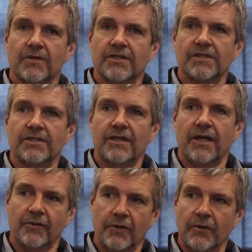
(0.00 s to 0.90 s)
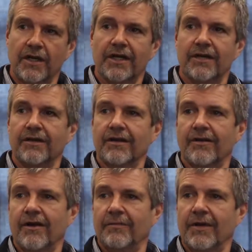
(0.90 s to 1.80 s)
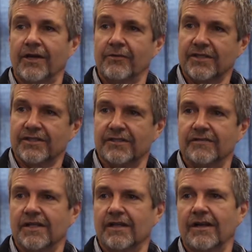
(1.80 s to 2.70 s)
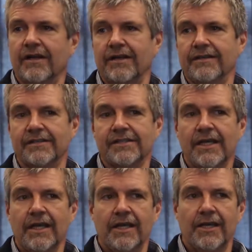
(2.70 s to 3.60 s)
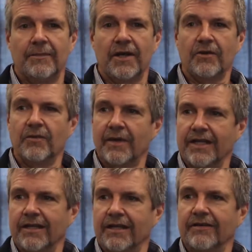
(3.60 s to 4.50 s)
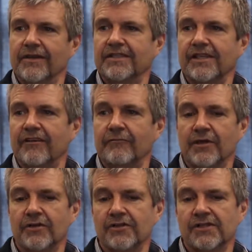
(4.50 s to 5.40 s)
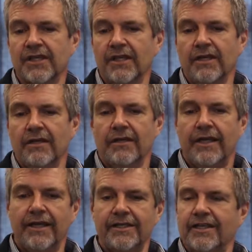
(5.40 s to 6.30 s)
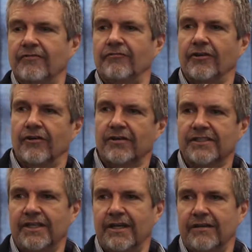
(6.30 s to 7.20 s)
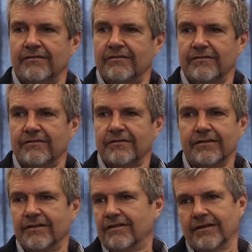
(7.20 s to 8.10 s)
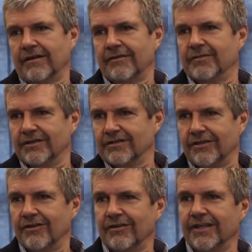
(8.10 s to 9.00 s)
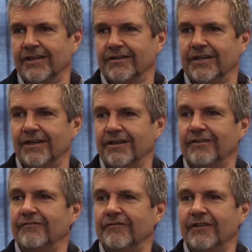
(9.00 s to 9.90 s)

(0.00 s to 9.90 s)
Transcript: was, how do we work around the crime? How do we service our clients? How do we make the area safe? Because as everything locks down, the criminals don't lock down. I don't